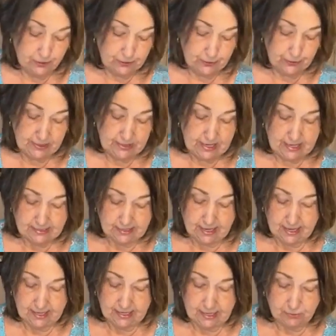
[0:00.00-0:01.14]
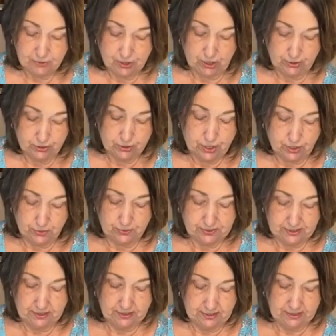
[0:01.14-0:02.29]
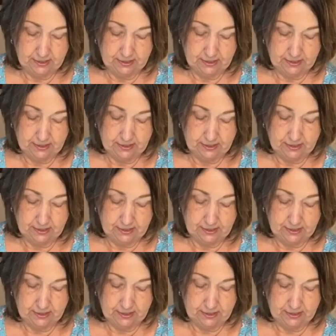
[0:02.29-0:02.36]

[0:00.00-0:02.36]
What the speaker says: in 30 days, it kind of keeps you on your toes